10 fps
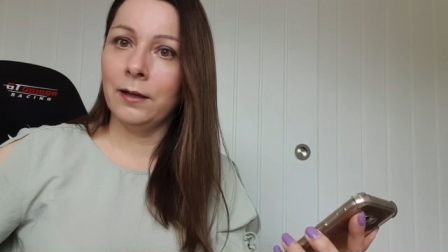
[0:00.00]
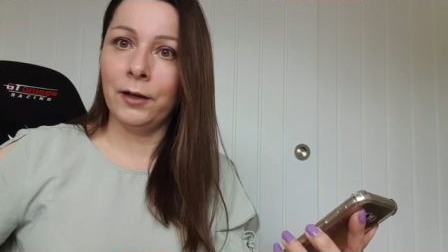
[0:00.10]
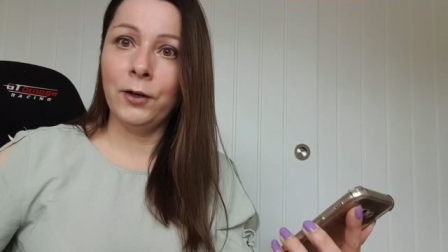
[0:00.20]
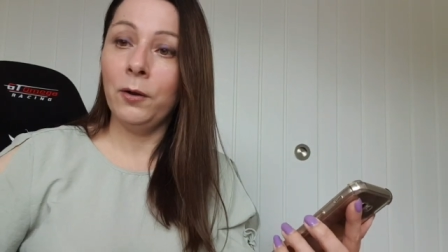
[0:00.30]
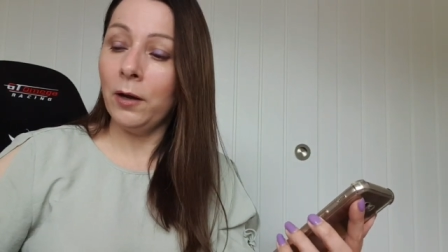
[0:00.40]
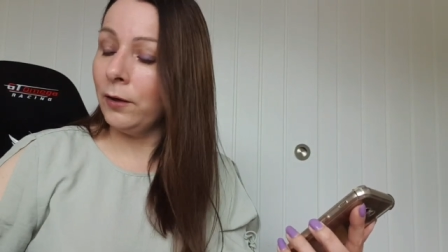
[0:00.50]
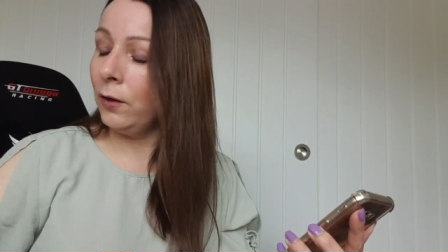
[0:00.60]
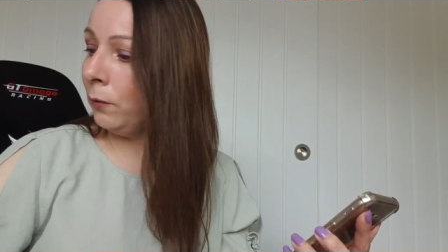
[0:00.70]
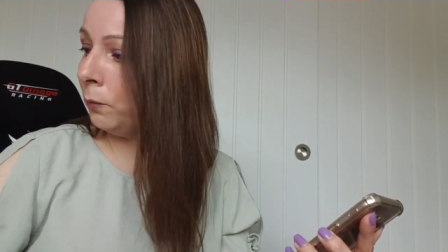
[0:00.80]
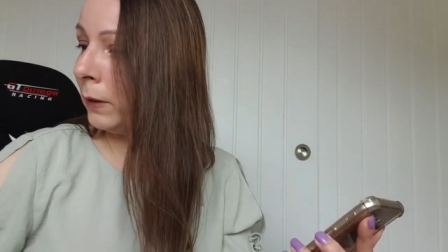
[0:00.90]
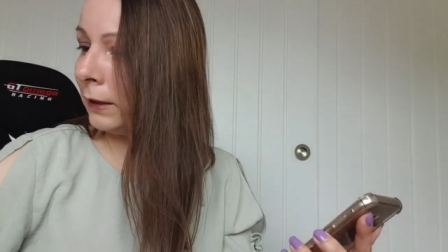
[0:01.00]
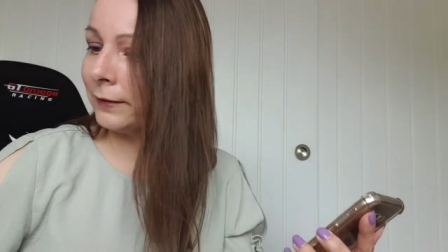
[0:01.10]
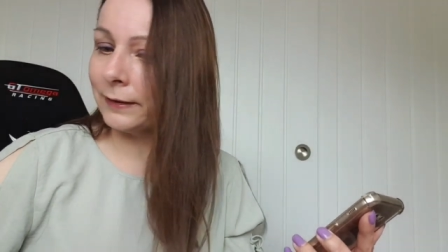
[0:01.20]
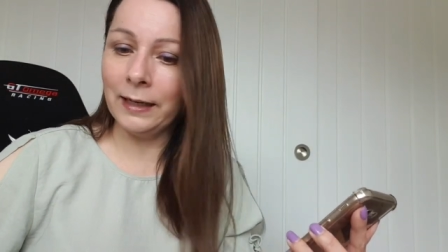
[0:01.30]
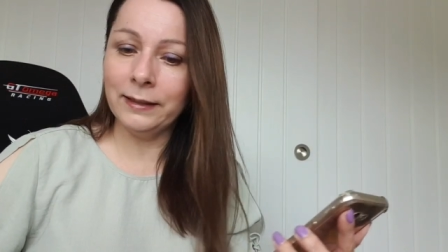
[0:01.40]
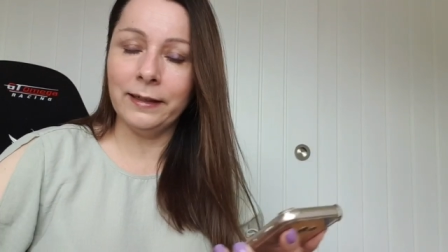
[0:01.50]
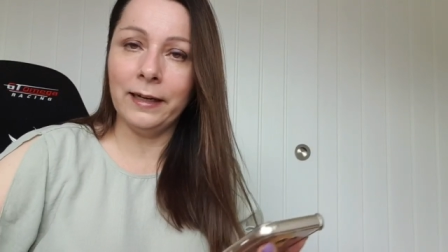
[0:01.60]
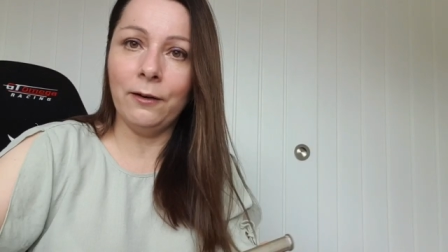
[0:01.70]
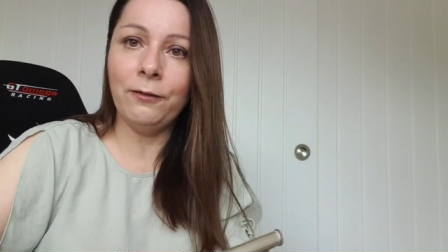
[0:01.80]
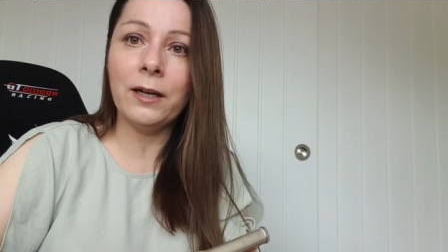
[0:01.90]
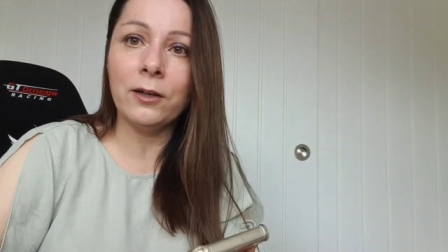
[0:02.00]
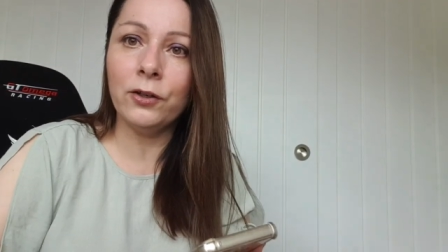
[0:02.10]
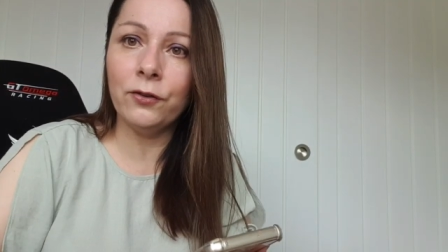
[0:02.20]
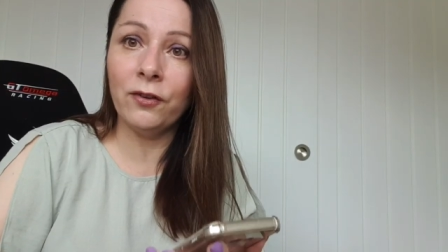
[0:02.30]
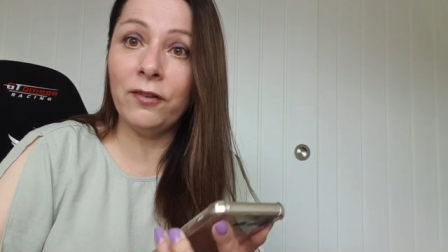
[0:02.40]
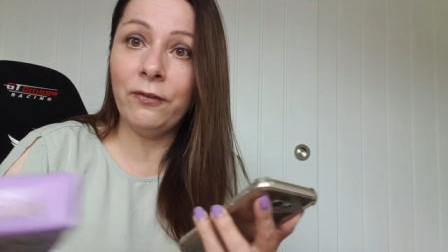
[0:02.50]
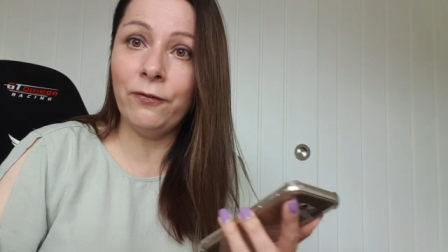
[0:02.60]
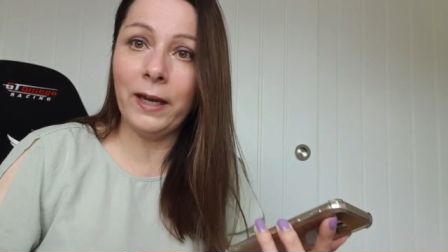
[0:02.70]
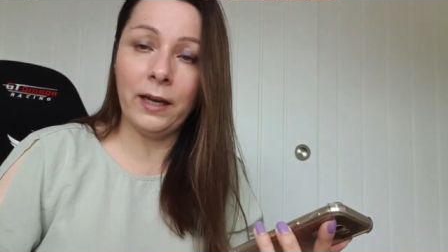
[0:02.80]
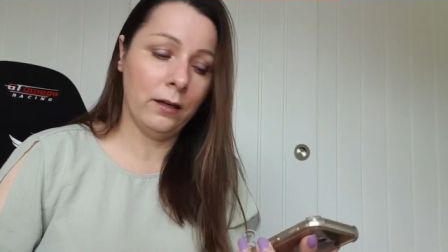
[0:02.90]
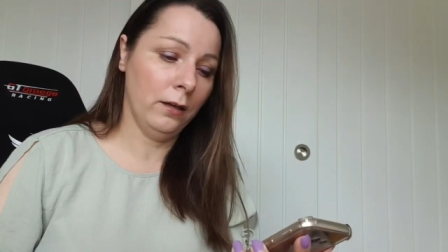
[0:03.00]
I know I know when I scanned it, I think I used if it.